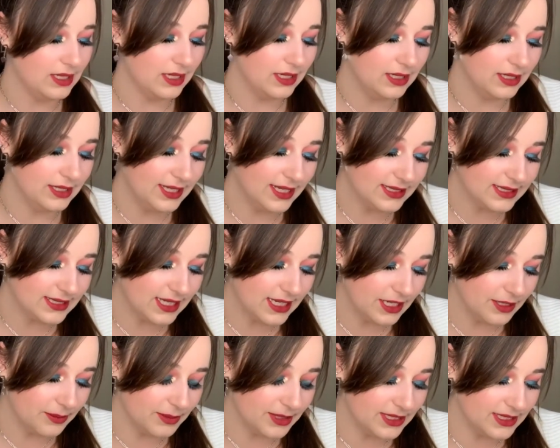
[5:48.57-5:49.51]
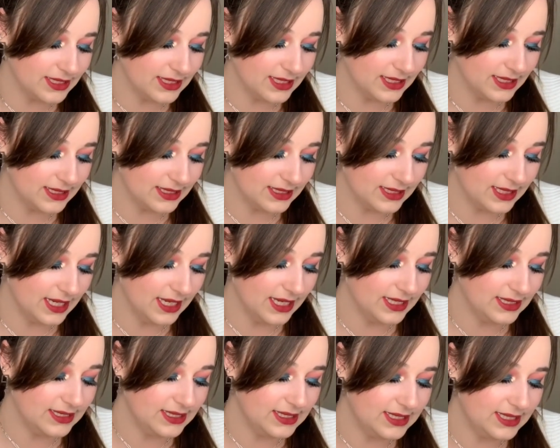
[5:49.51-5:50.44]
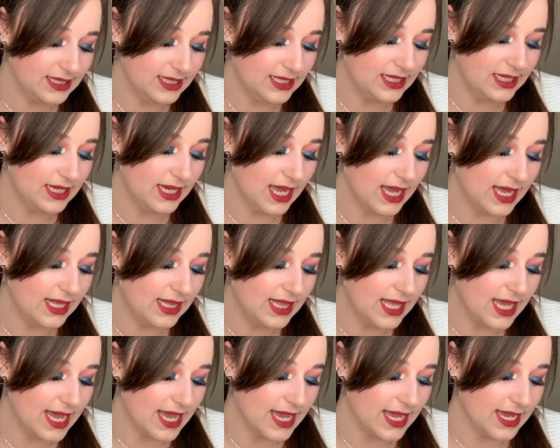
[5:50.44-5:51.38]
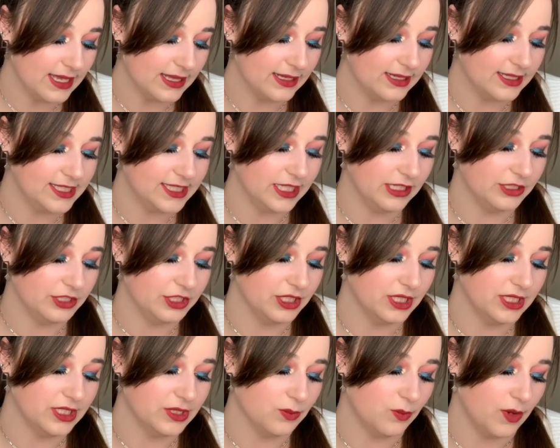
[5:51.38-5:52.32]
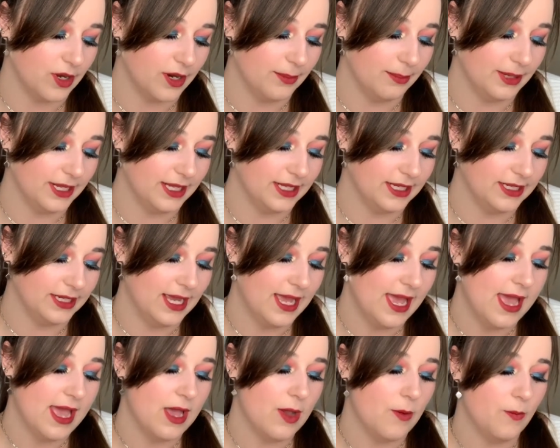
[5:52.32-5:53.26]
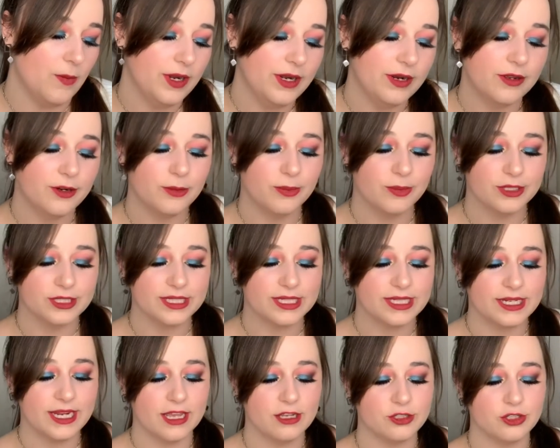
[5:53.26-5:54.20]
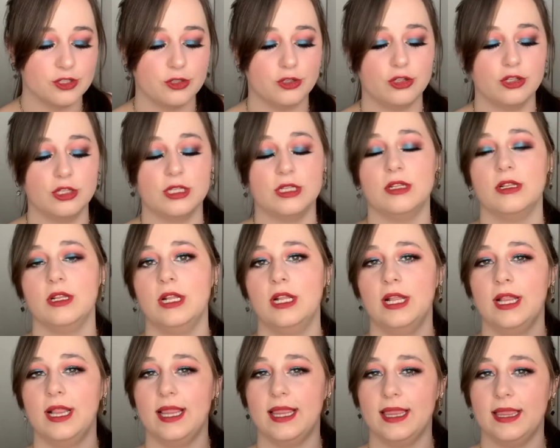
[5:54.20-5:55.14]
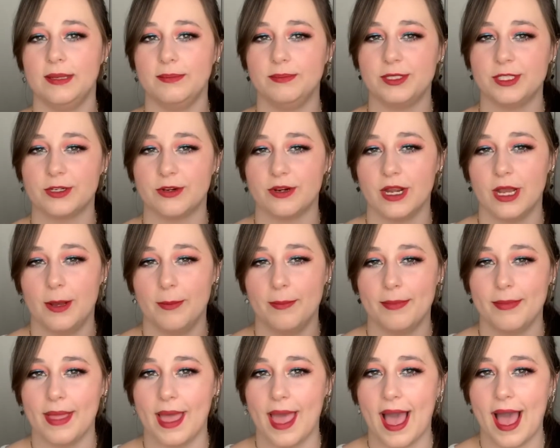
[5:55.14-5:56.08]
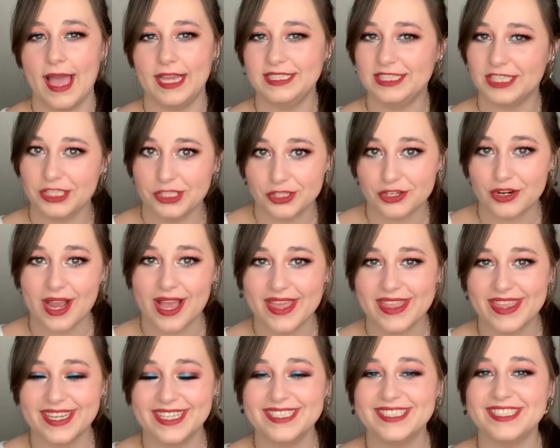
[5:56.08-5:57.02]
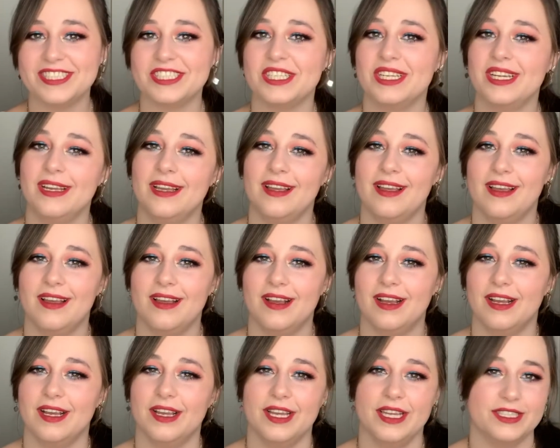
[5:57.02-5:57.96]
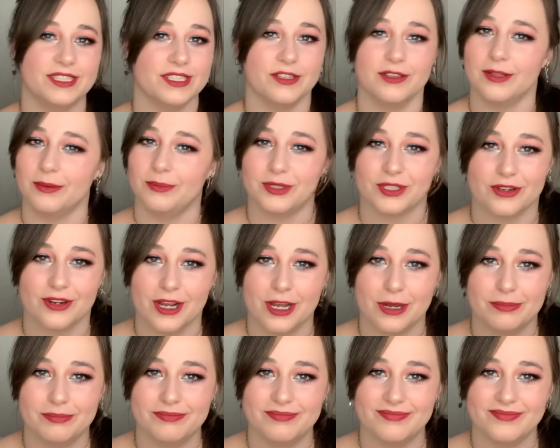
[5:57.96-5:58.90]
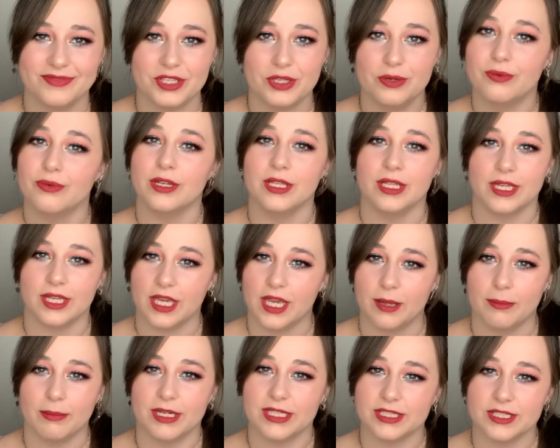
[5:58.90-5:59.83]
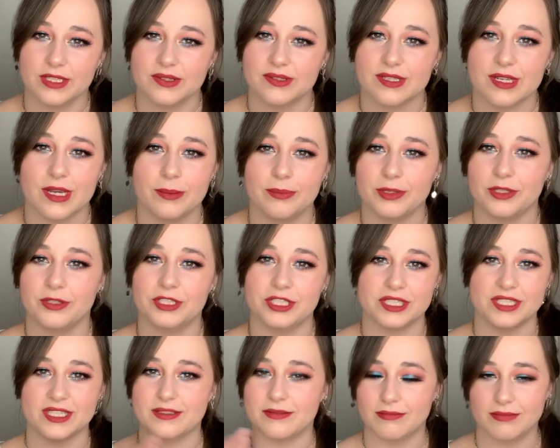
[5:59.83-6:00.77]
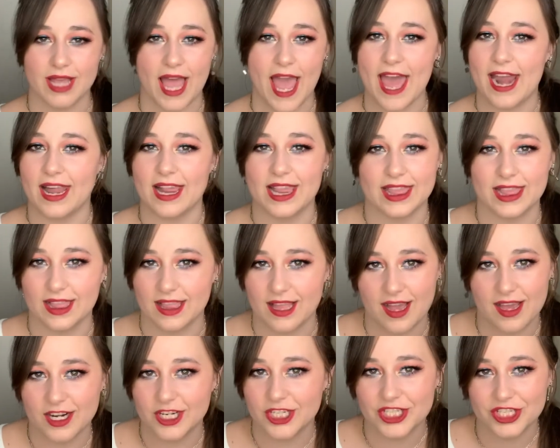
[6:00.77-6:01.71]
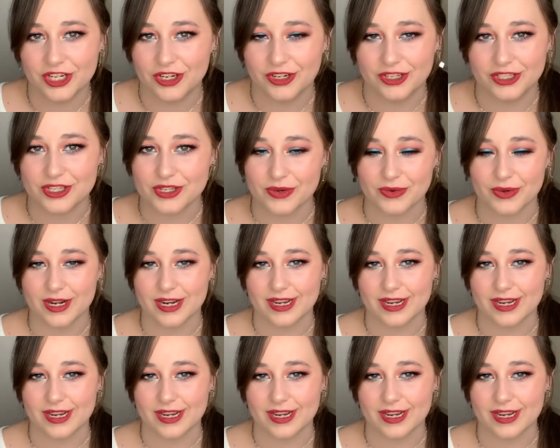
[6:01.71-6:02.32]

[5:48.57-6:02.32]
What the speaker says: next item is this NCLA Los Angeles Watermelon 100% natural lip scrub. I did try this. It's a lip scrub. You really can't mess those up. You just add a lot of sugar to it, I